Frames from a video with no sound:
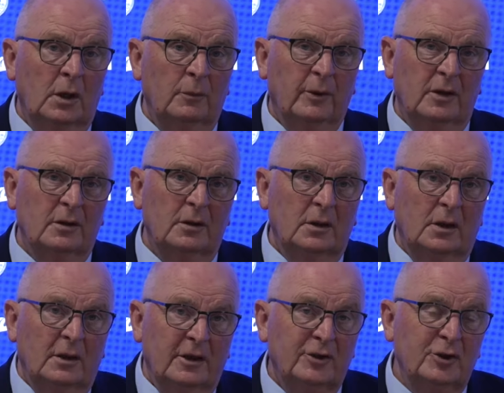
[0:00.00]
But
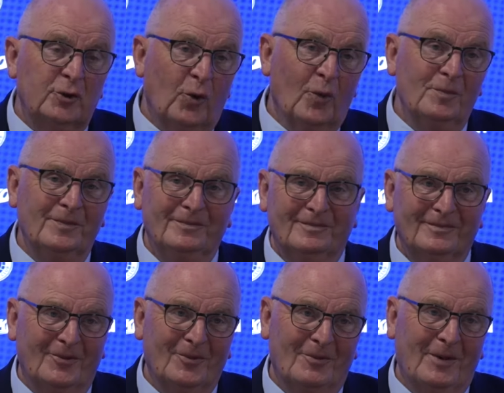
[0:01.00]
this is home, and we're